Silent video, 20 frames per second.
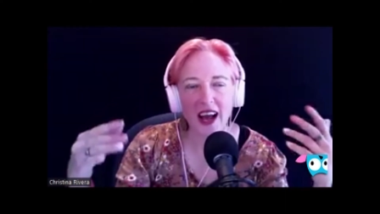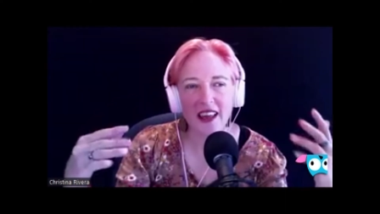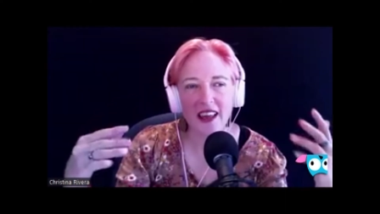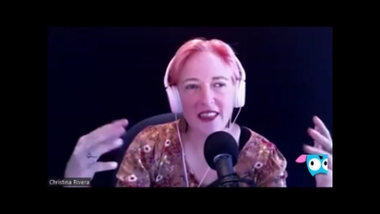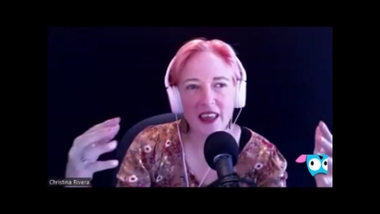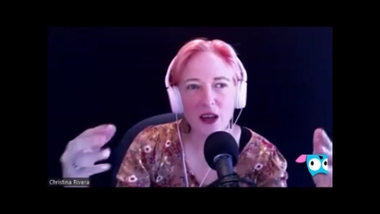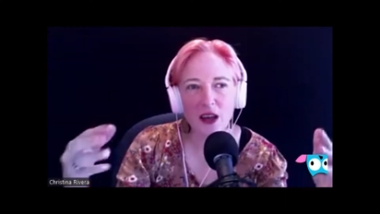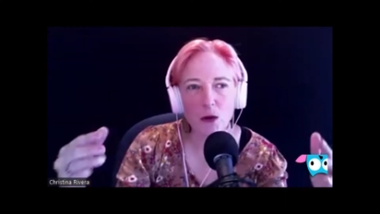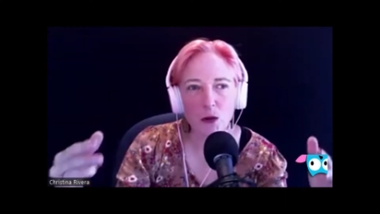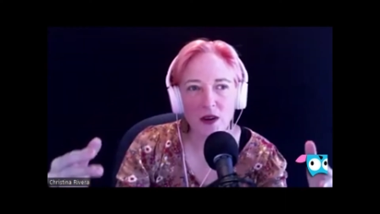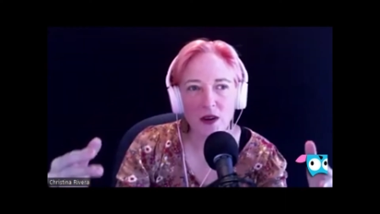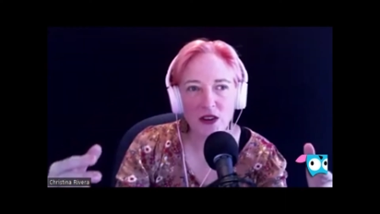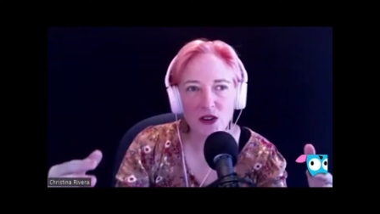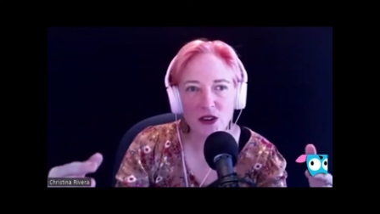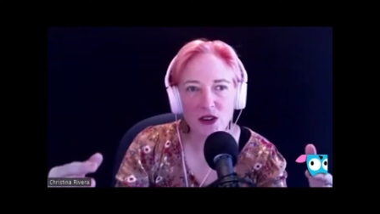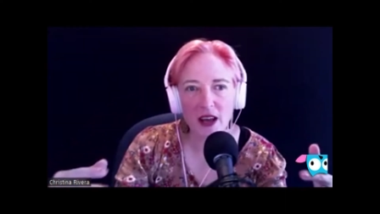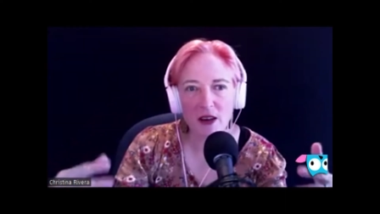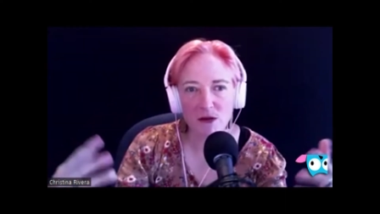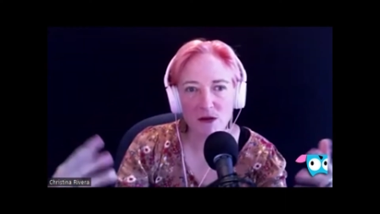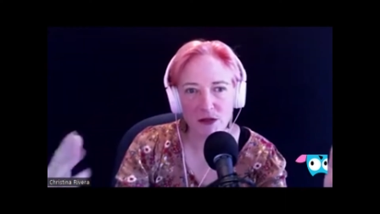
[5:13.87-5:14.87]
I think when you
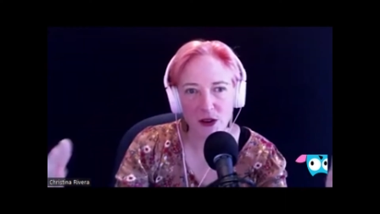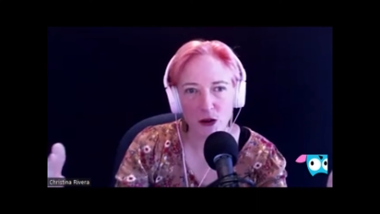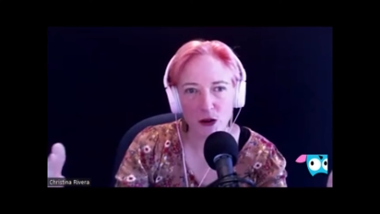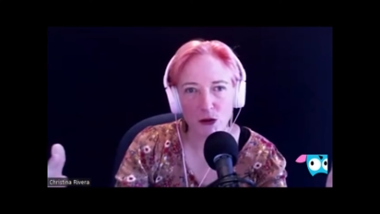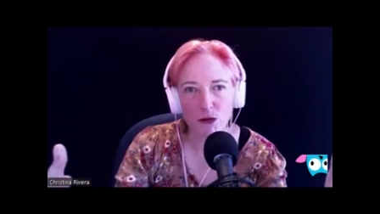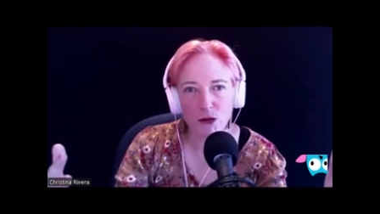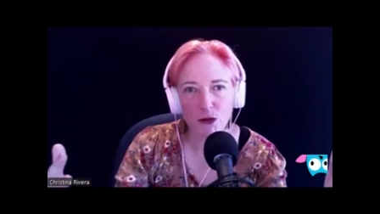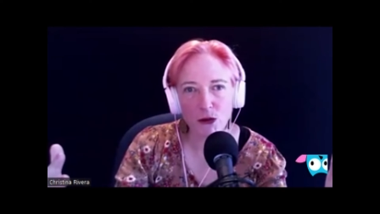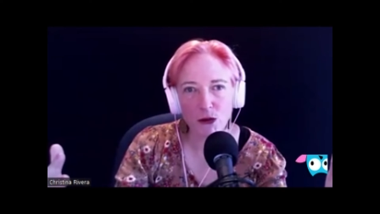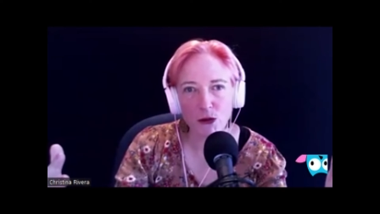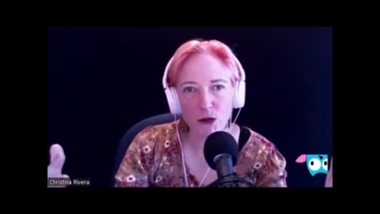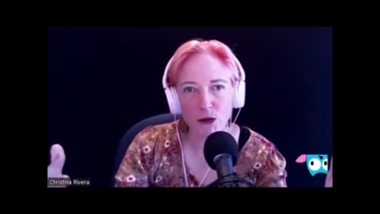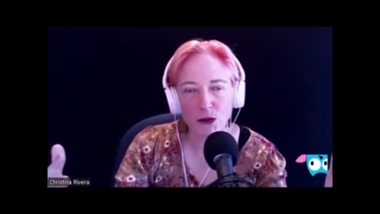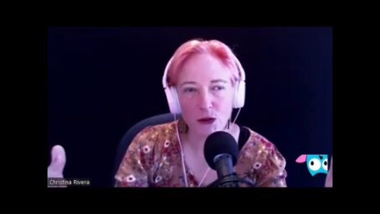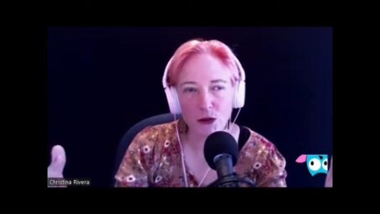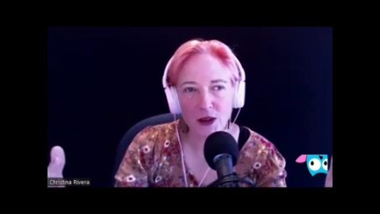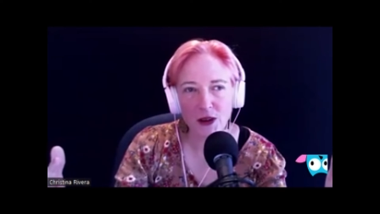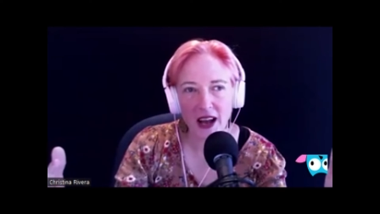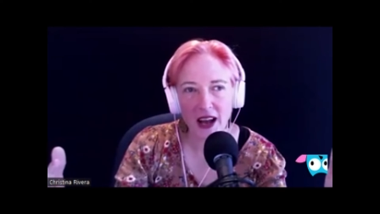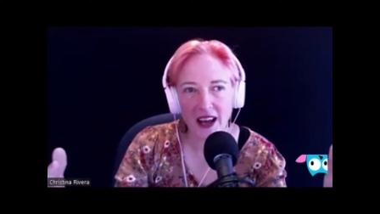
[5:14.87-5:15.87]
get fearful,
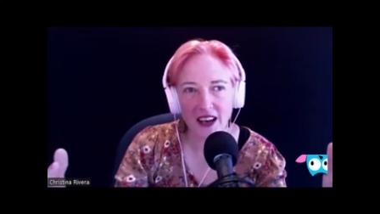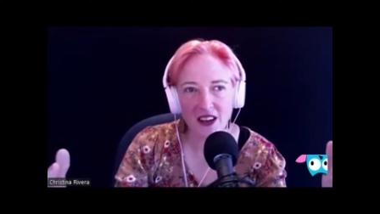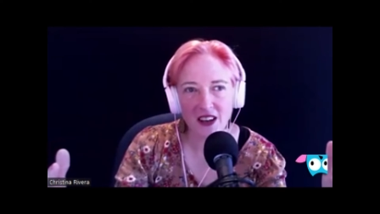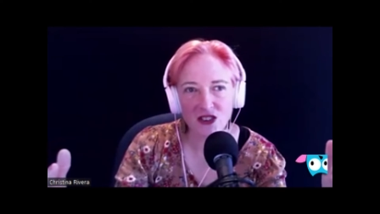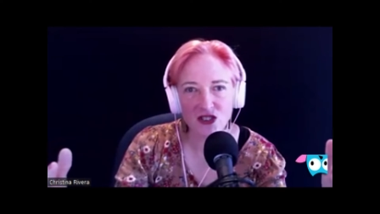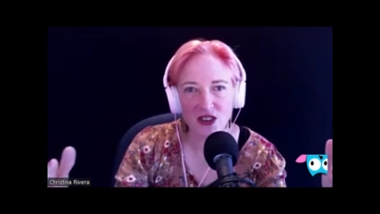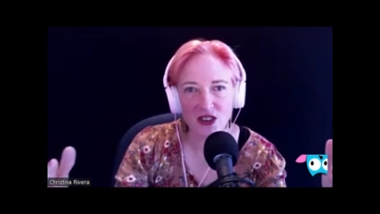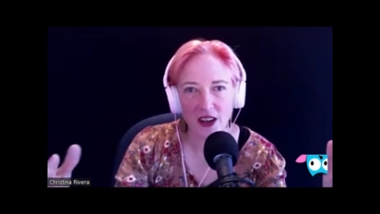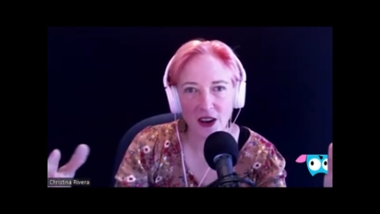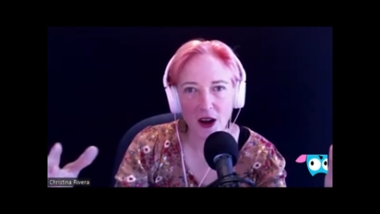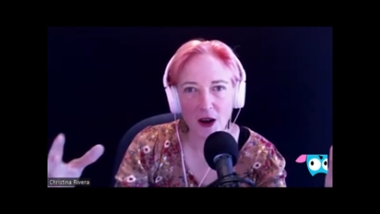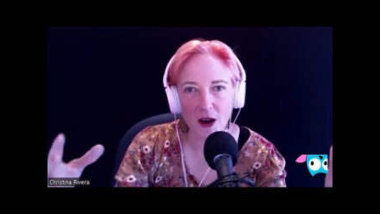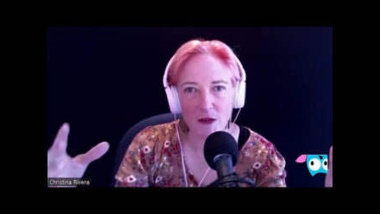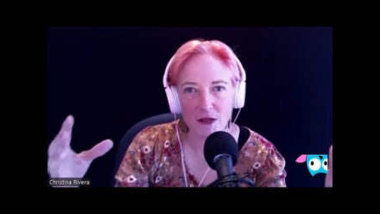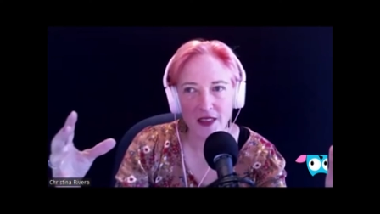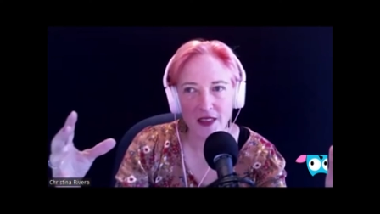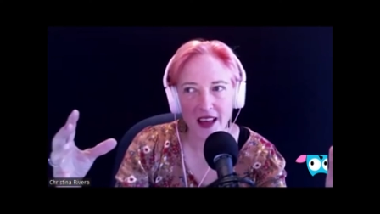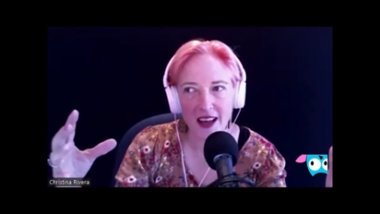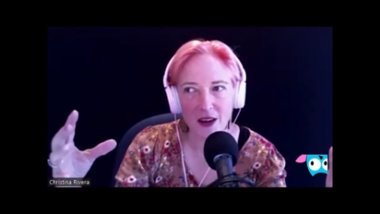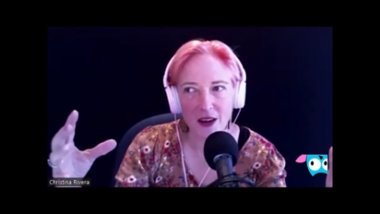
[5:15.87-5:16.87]
you're kind of shut off
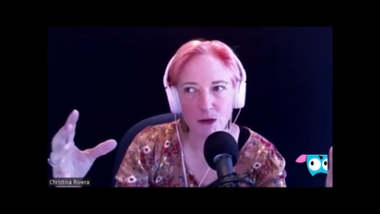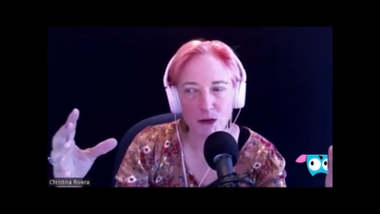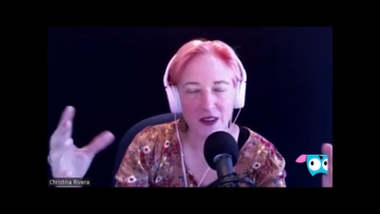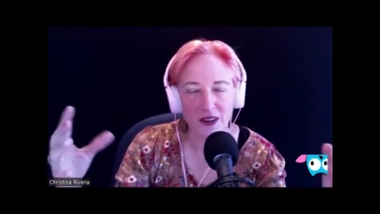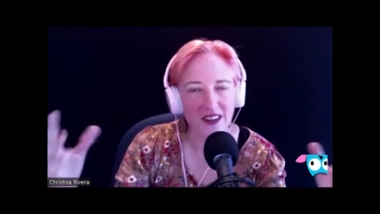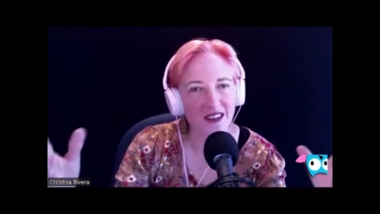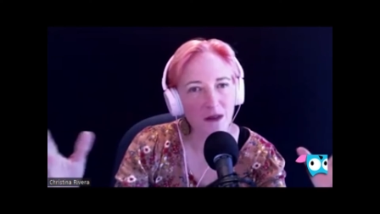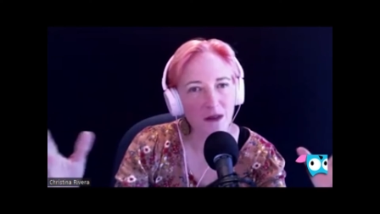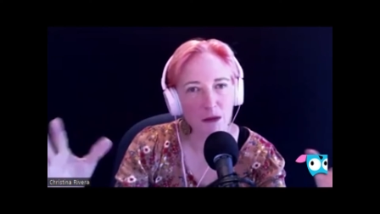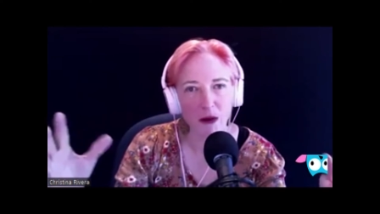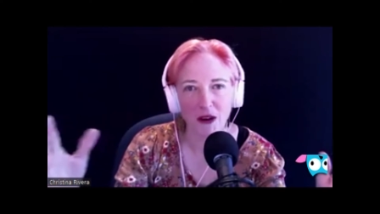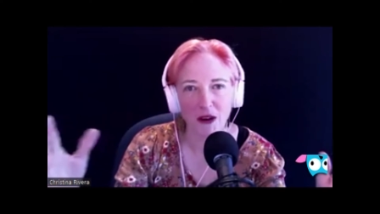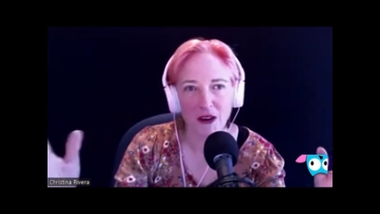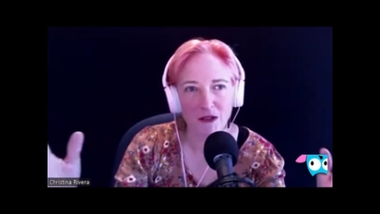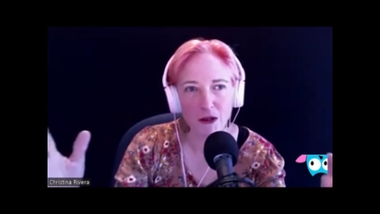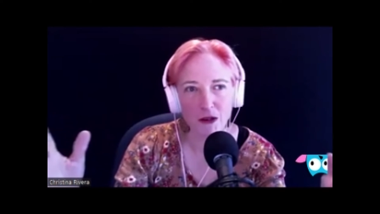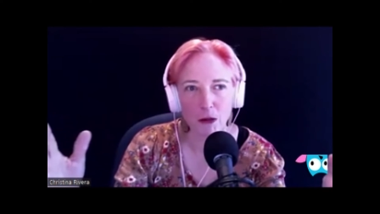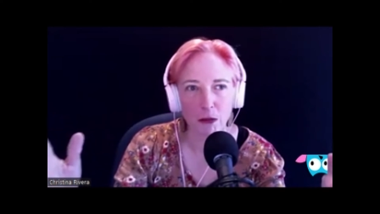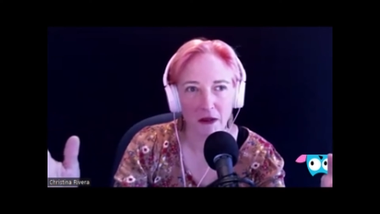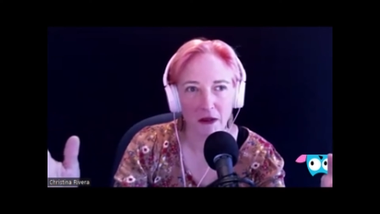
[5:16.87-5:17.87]
that reason part
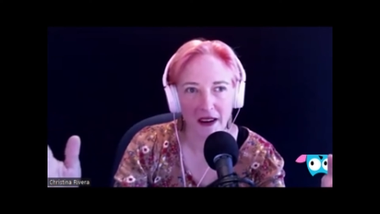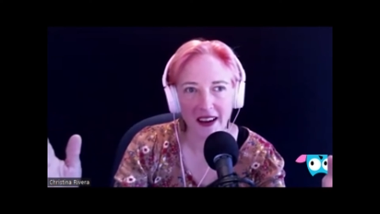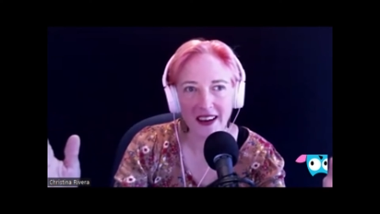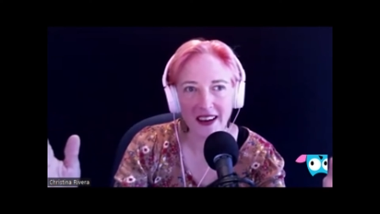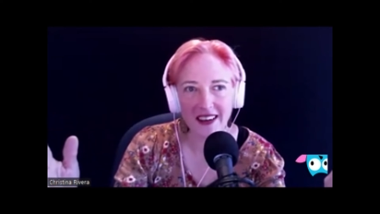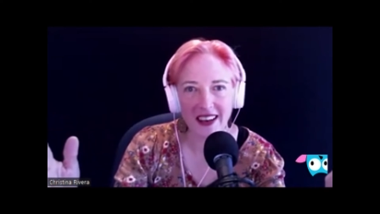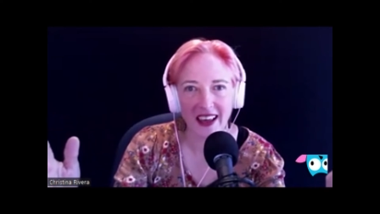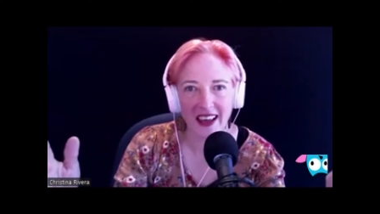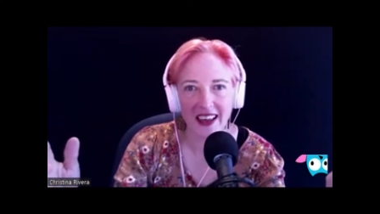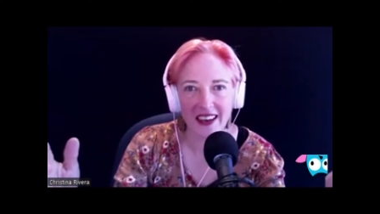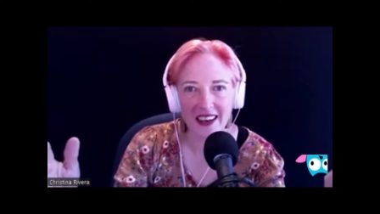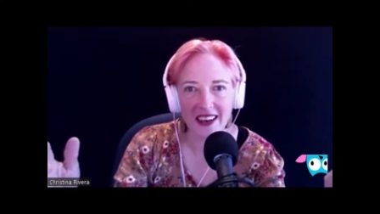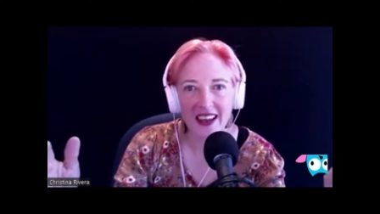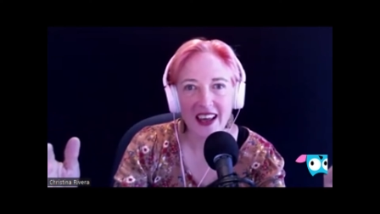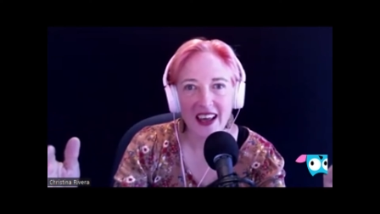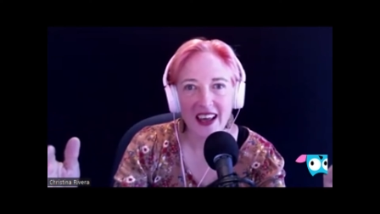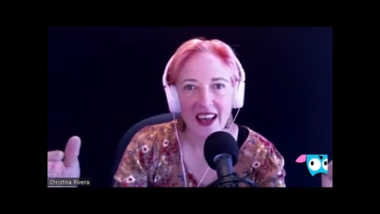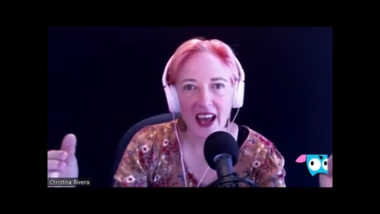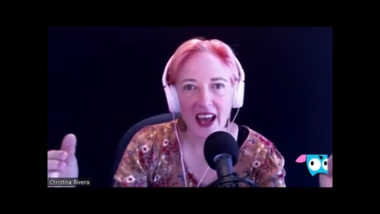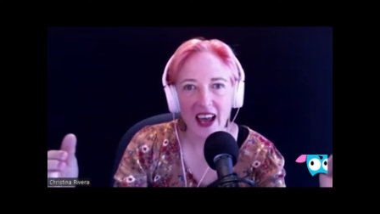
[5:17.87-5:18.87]
of your brain, and
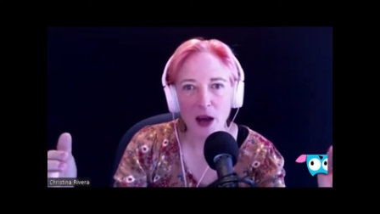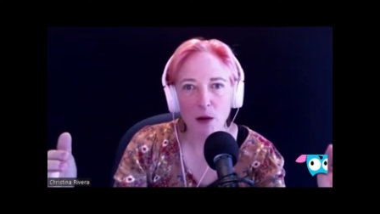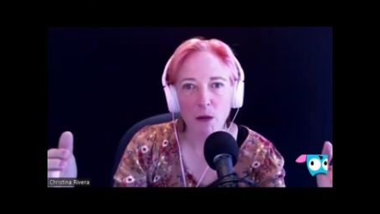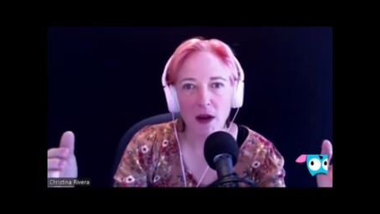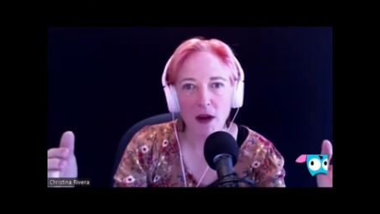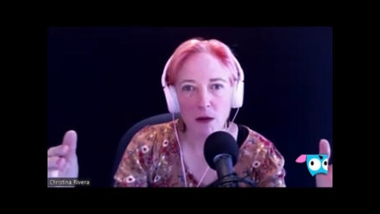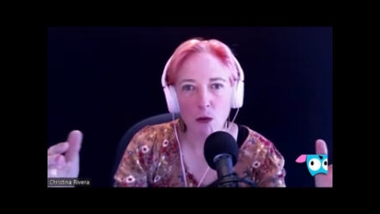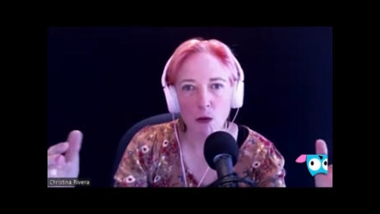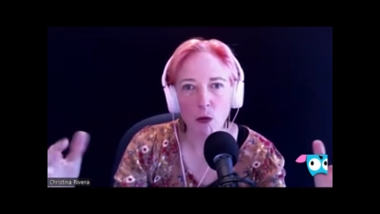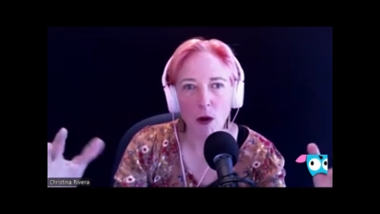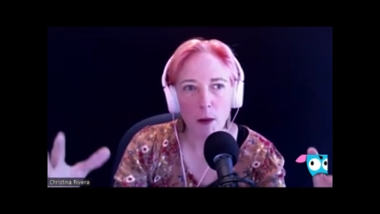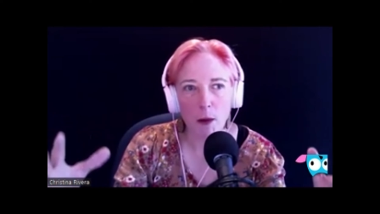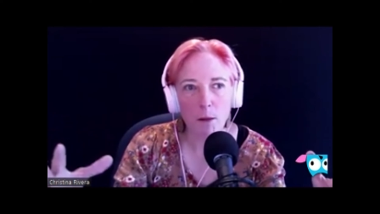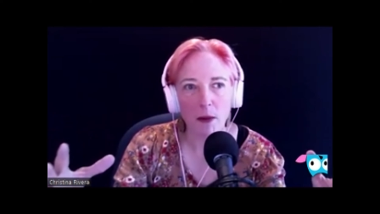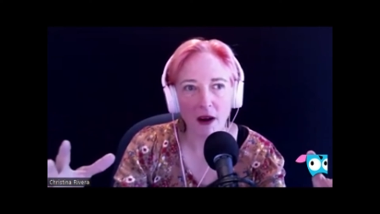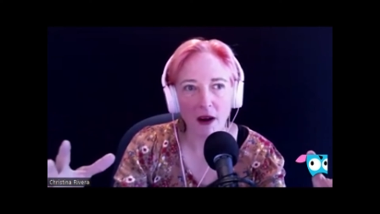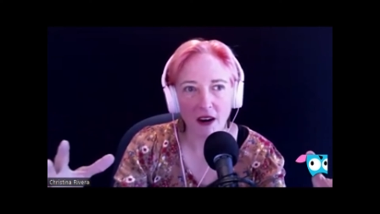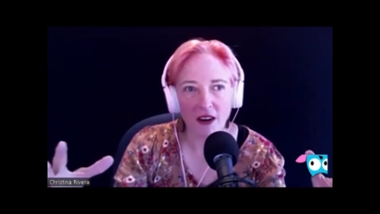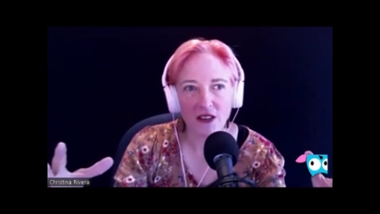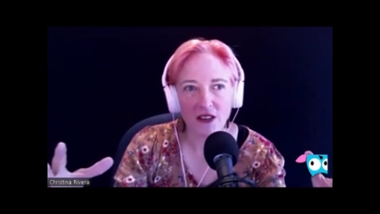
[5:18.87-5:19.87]
and when one
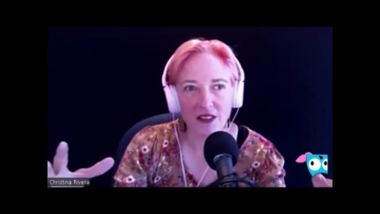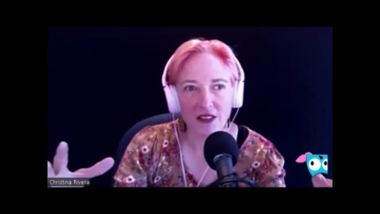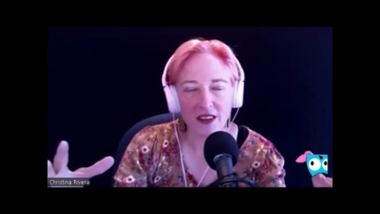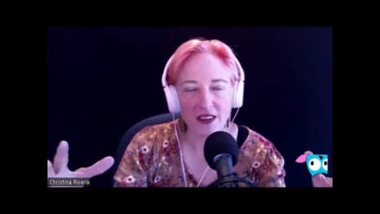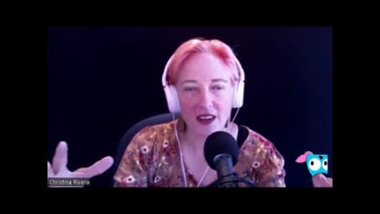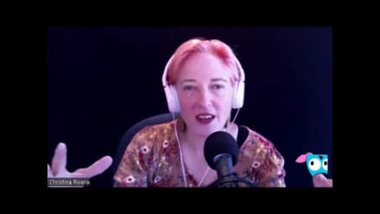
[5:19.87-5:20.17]
part,